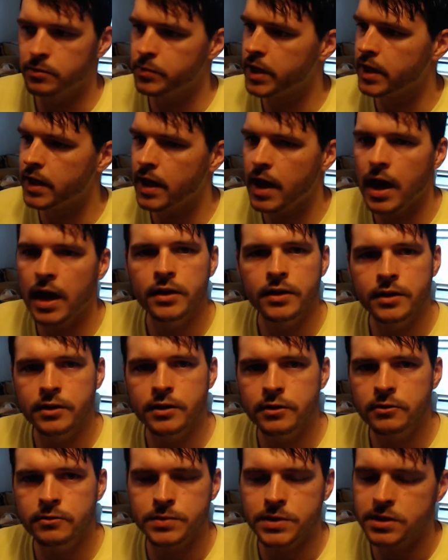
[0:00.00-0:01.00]
man.
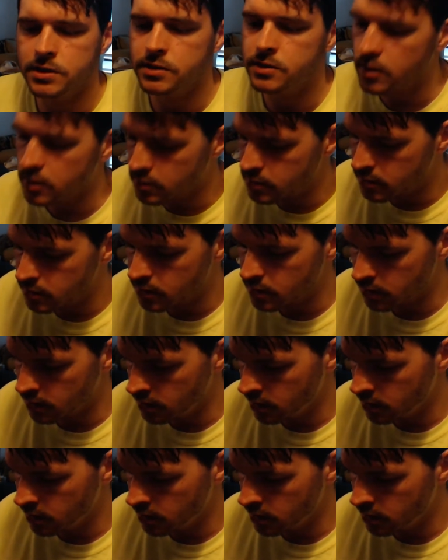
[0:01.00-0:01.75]
Alley-oop, star.